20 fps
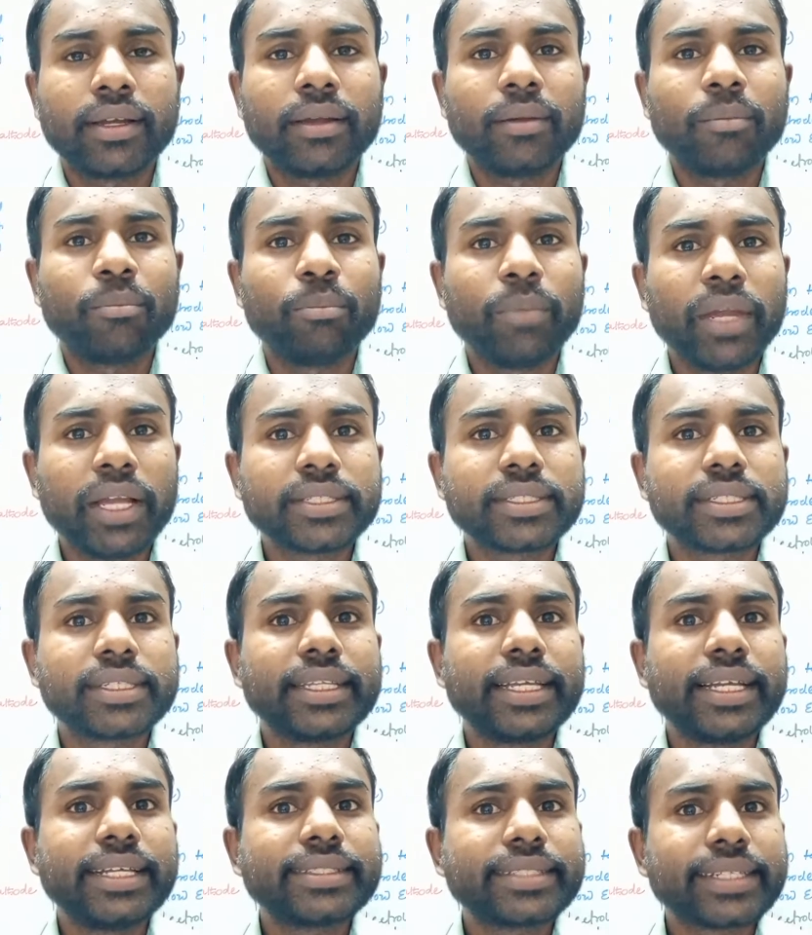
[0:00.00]
Means
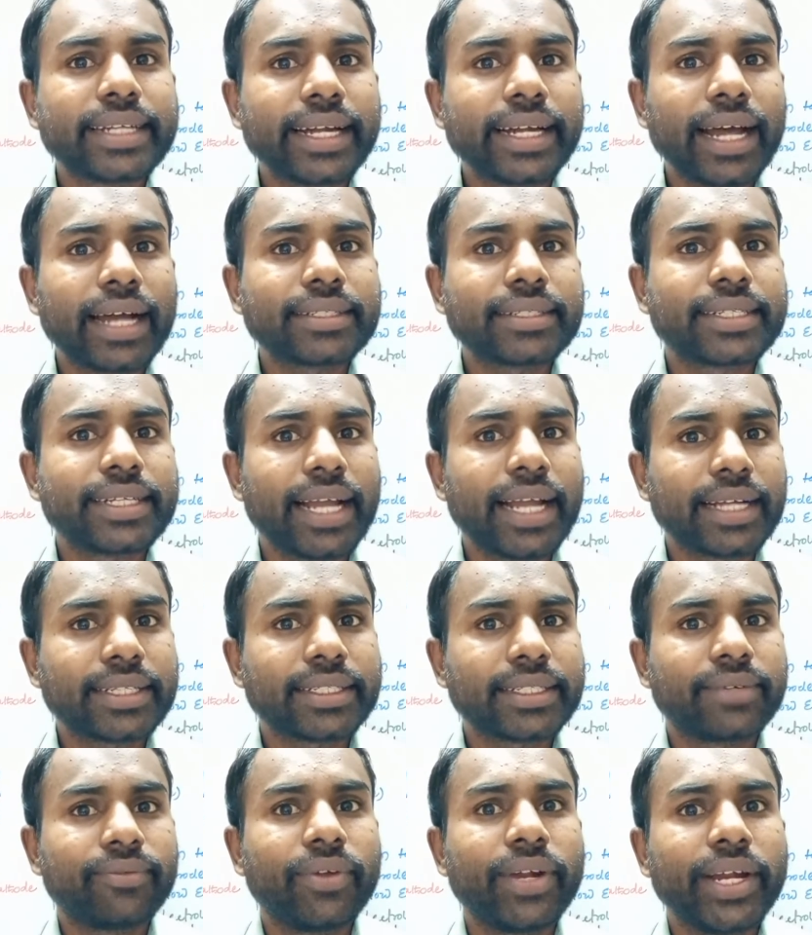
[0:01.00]
these redox
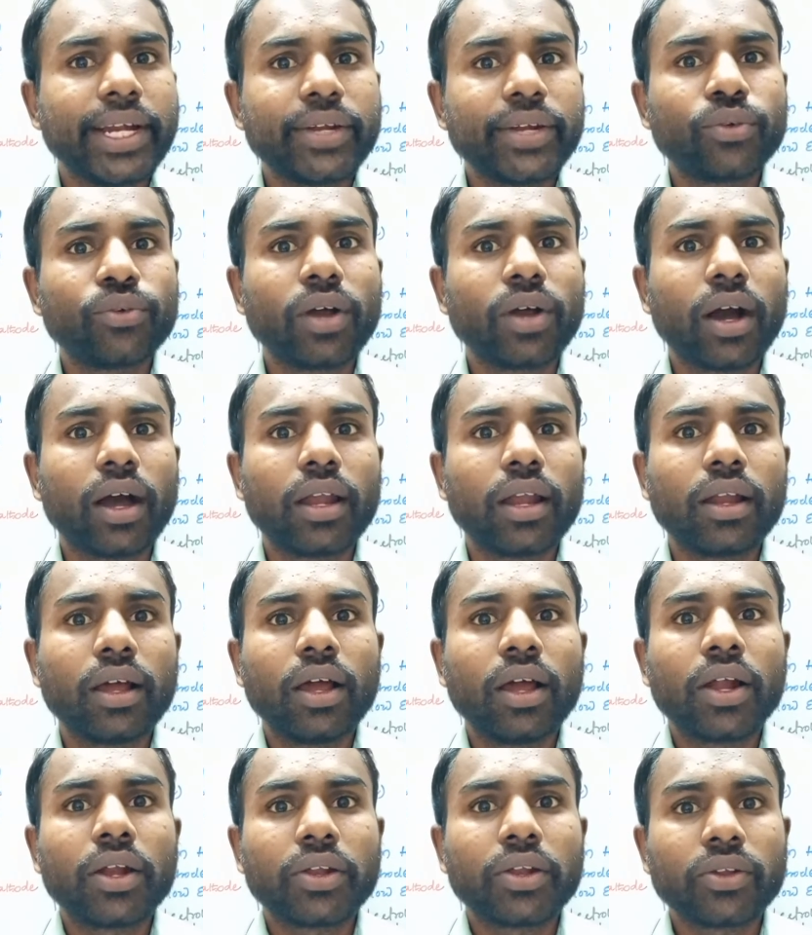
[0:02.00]
reaction we need to call
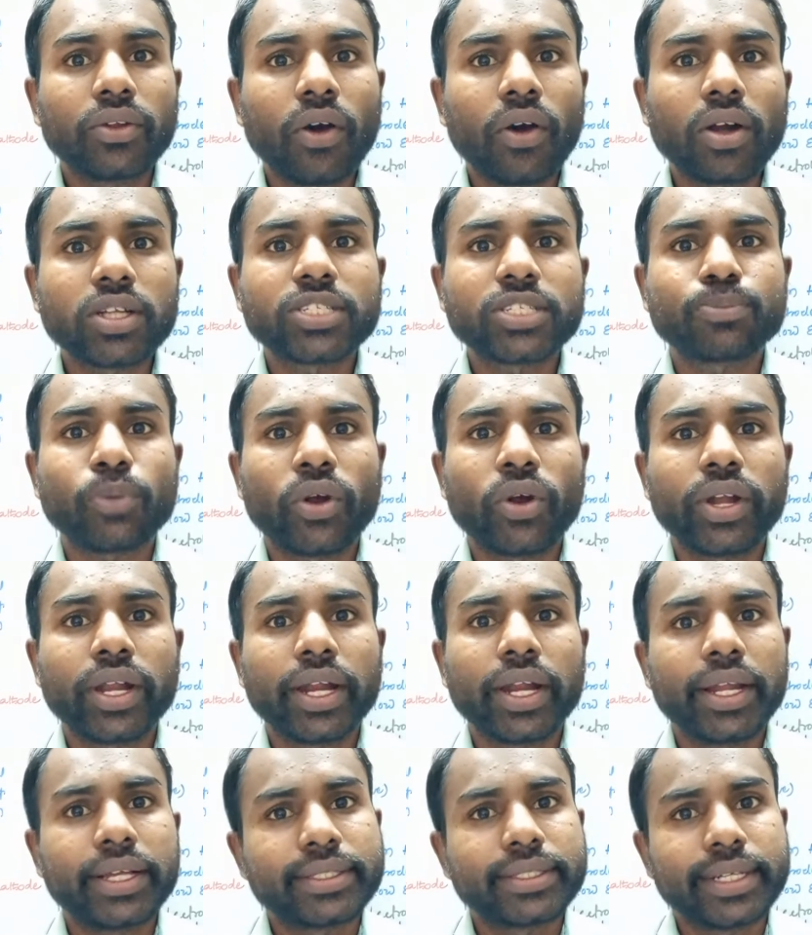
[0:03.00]

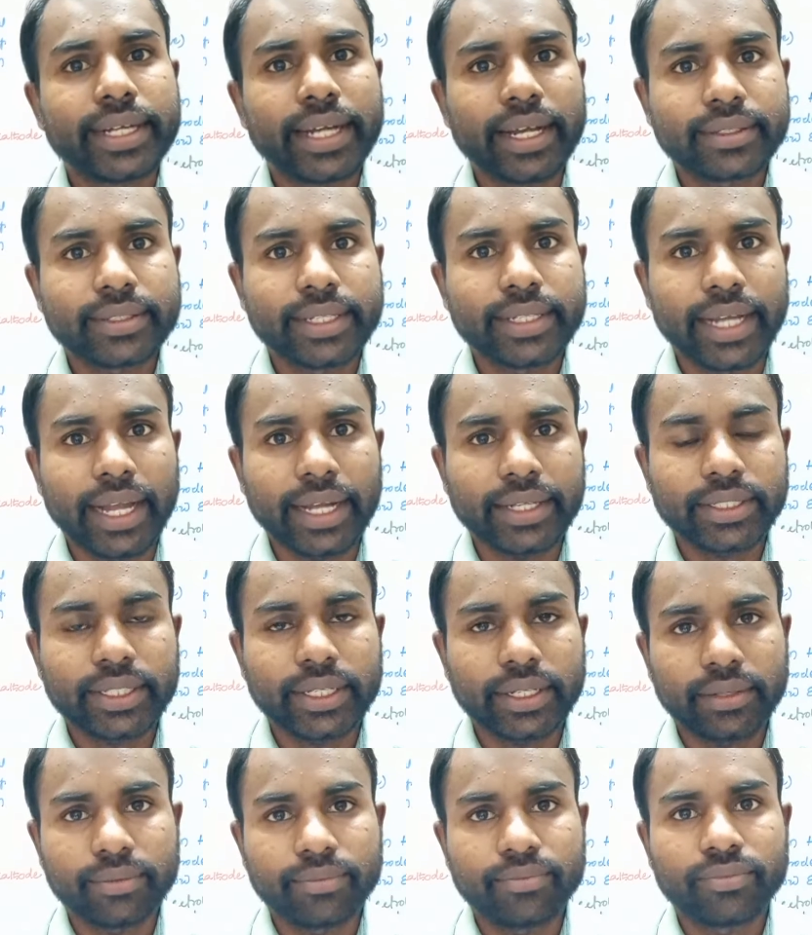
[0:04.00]
non-spontaneous redox
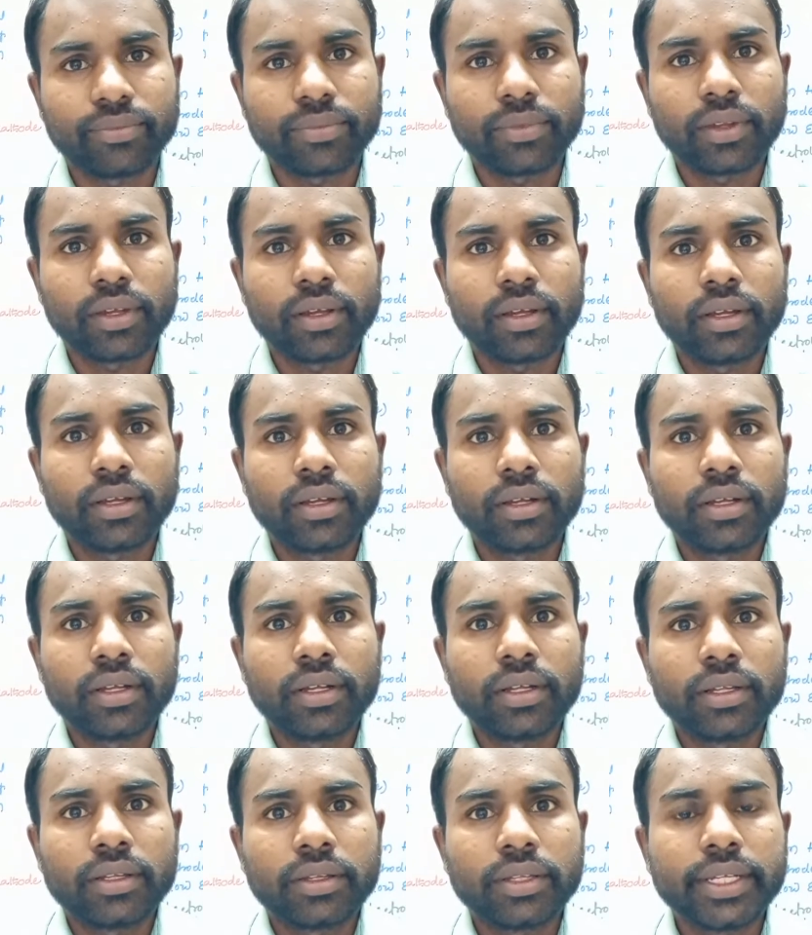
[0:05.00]
reaction.
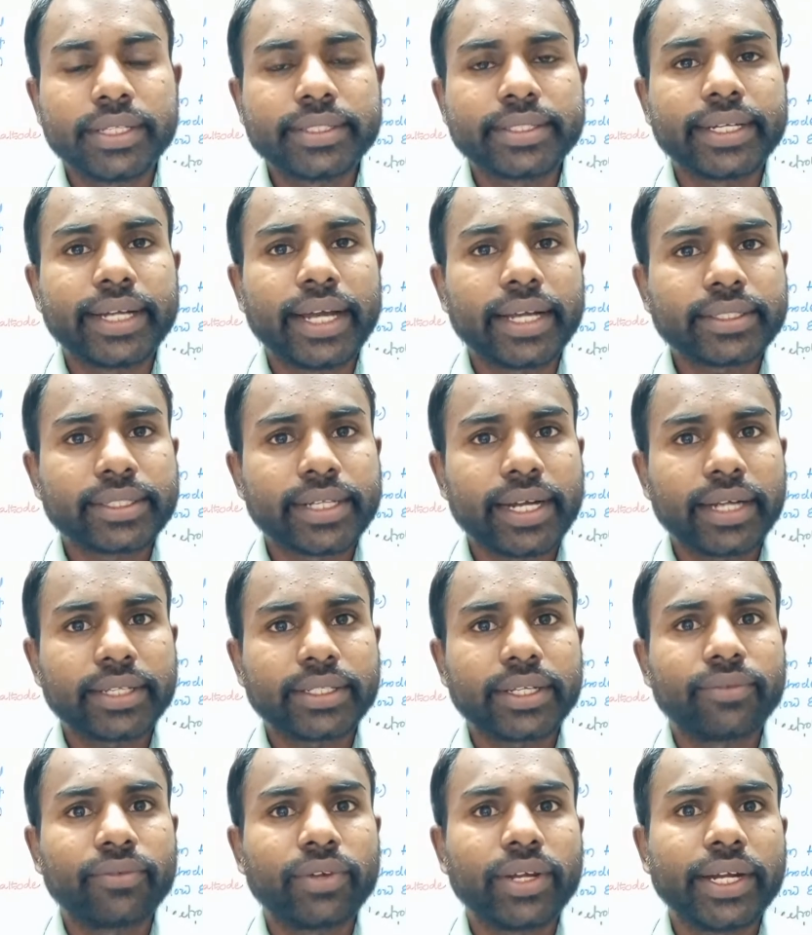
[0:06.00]
These redox
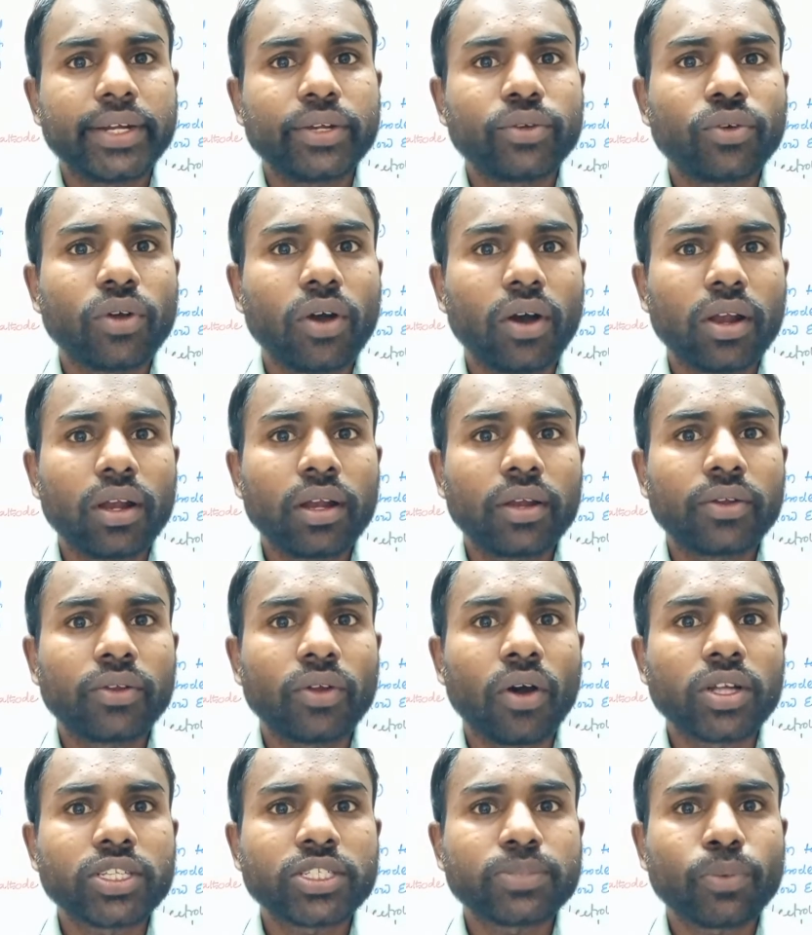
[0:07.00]
reaction we need to call
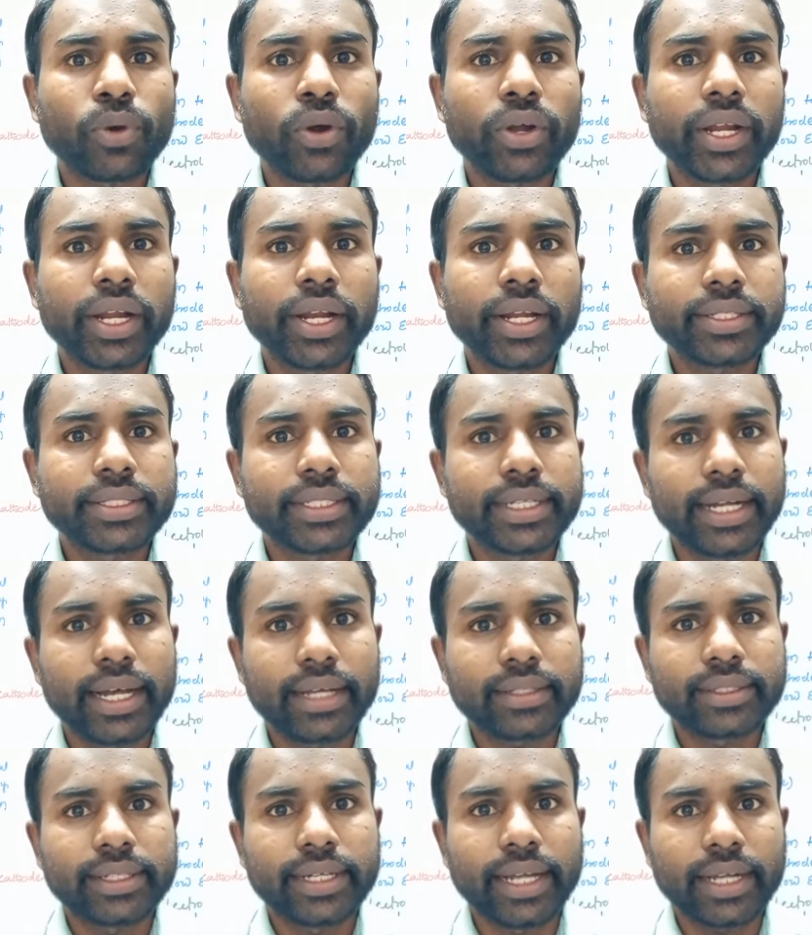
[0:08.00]
non-spontaneous
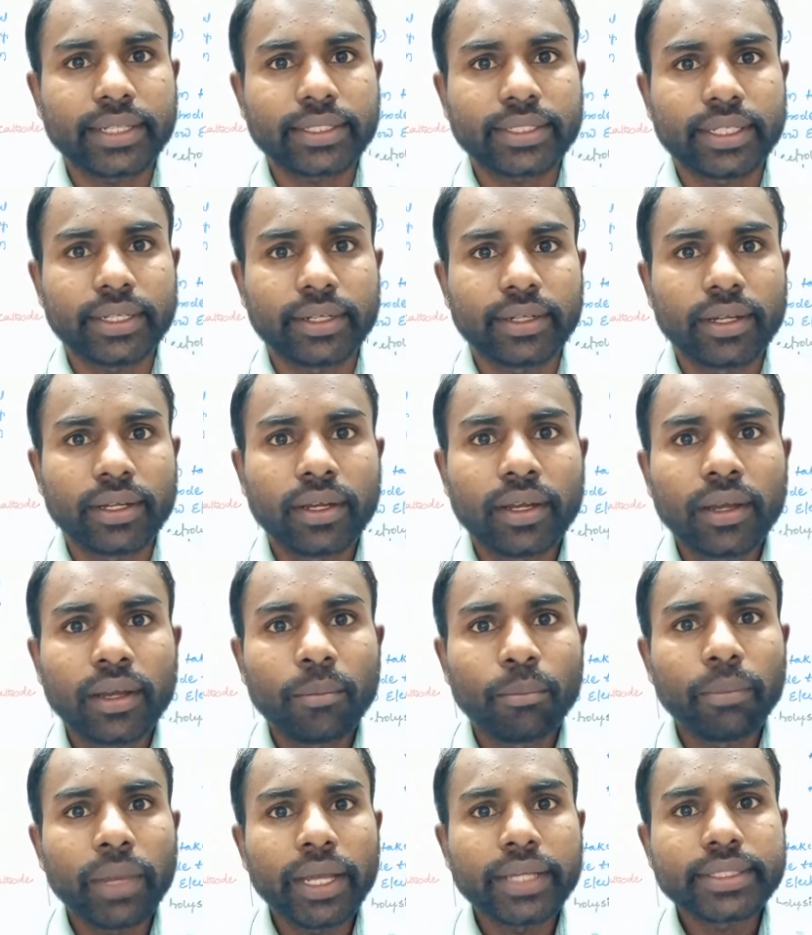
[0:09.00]
redox reaction.
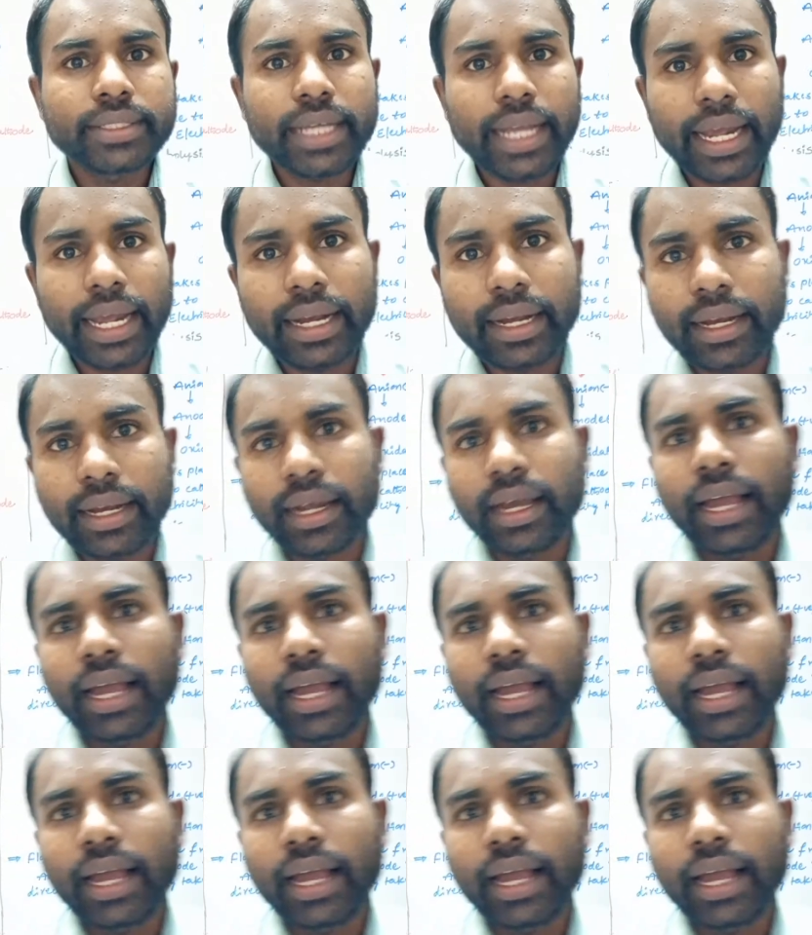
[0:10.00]
Means in